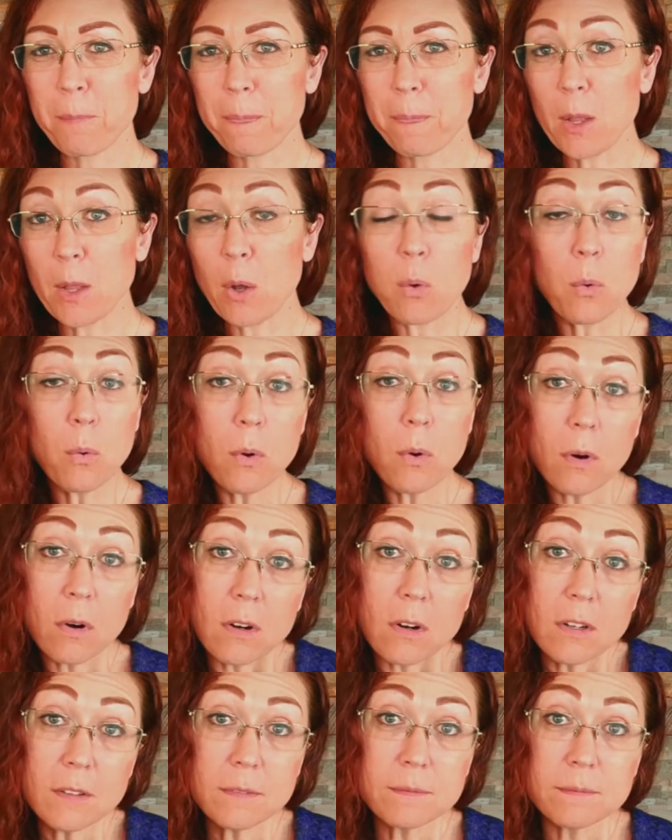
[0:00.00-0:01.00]

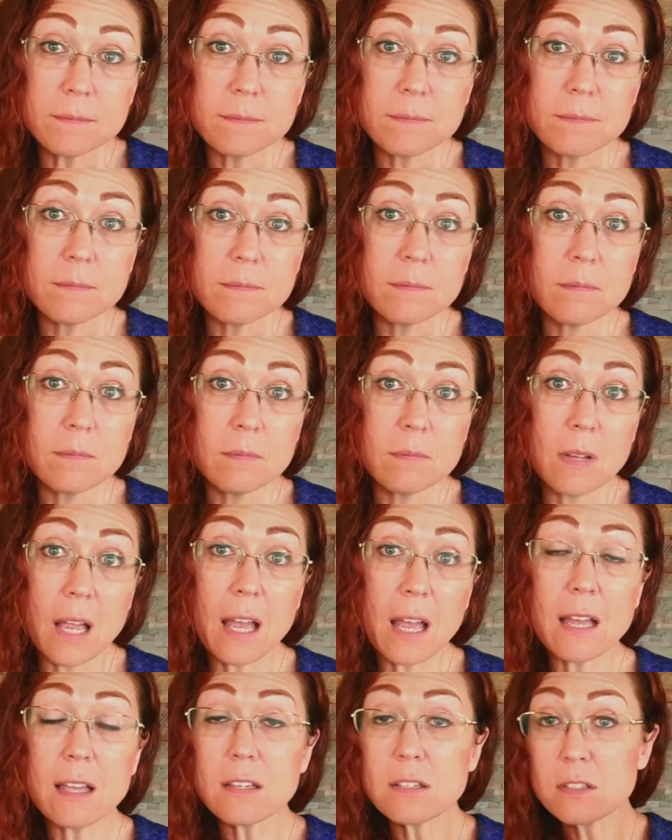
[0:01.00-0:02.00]
or
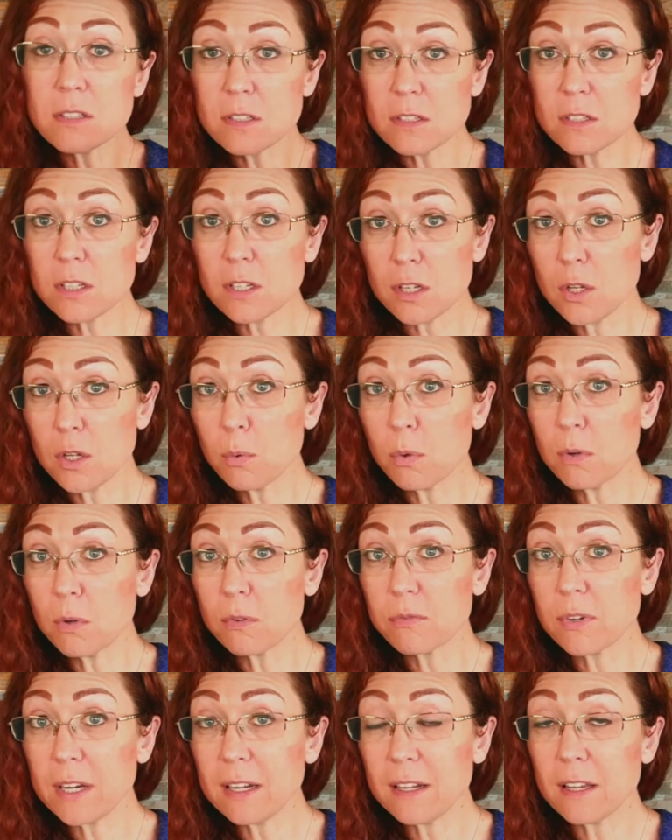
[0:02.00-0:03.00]
as you will
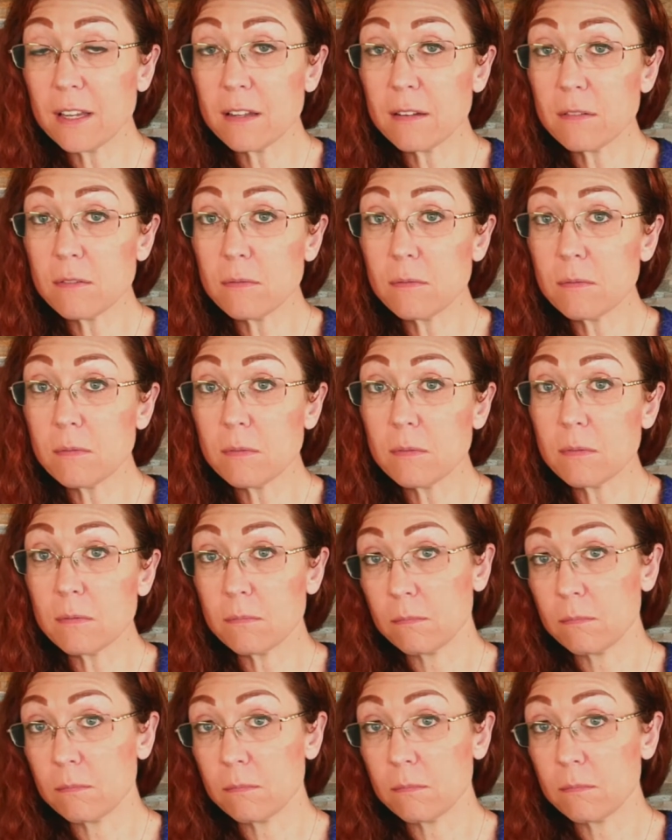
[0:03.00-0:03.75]
read in